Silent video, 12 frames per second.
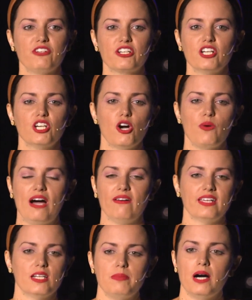if you're going to go
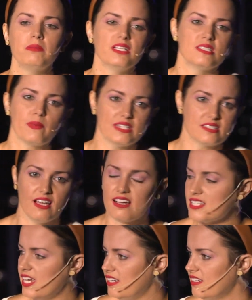out and get a pumpkin
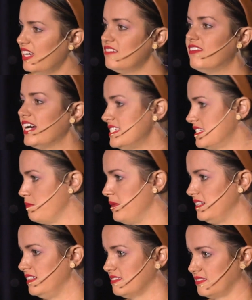spice latte, invite
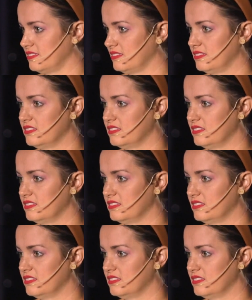somebody.